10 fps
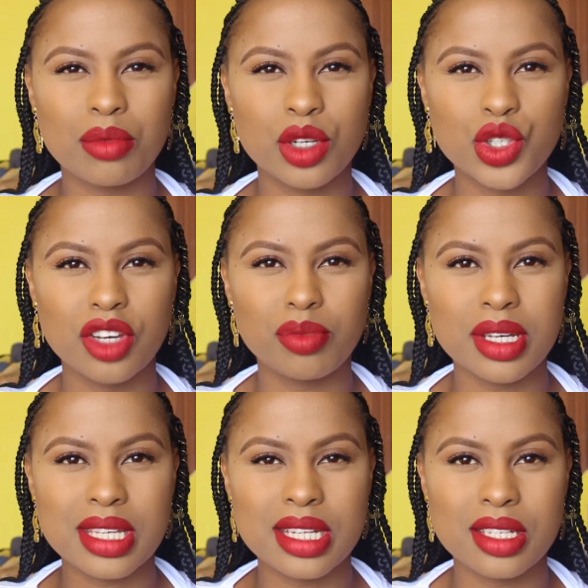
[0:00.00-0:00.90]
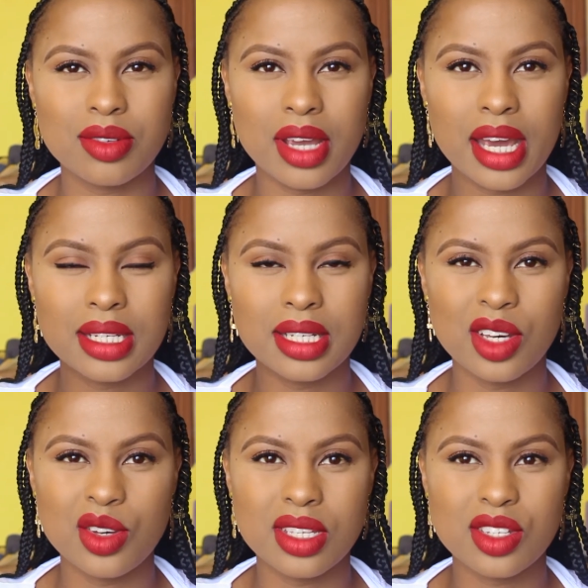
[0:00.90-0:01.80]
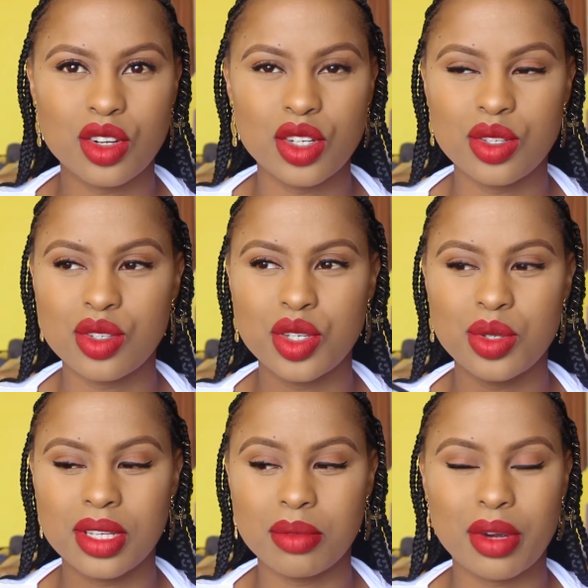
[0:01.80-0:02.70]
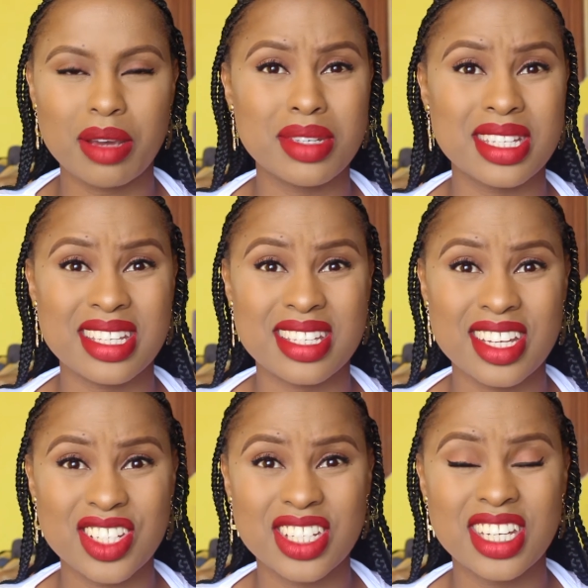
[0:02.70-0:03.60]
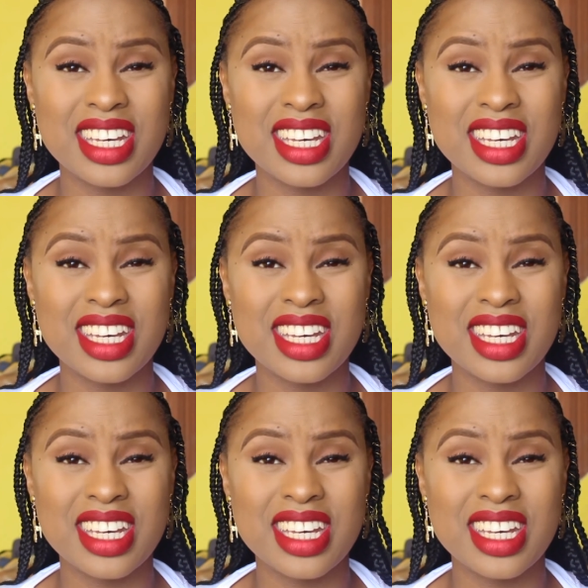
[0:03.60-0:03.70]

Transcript: I'm not sure if my skin is reacting because it's not used to using primers as such,